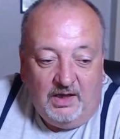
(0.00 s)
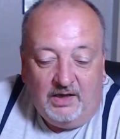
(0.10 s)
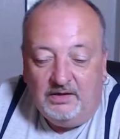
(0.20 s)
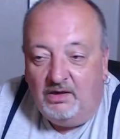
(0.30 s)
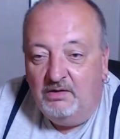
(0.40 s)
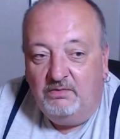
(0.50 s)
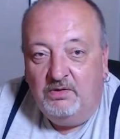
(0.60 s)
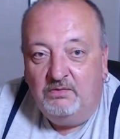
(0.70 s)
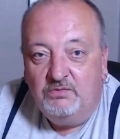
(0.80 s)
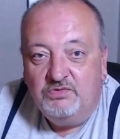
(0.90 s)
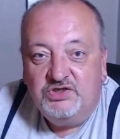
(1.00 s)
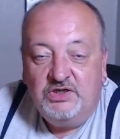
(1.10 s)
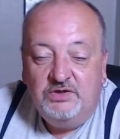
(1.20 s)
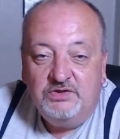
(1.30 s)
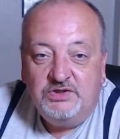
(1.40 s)
and I will
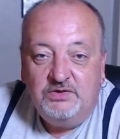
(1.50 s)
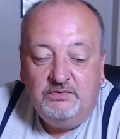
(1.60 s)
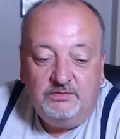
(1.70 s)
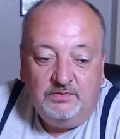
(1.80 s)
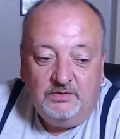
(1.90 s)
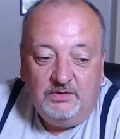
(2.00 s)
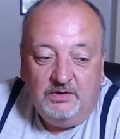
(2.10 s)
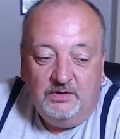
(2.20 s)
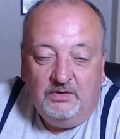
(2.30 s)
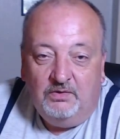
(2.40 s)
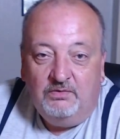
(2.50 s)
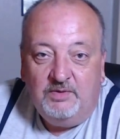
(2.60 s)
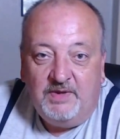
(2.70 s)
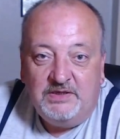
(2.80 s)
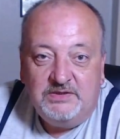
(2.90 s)
see you soon. All
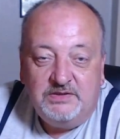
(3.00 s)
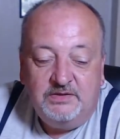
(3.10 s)
the best.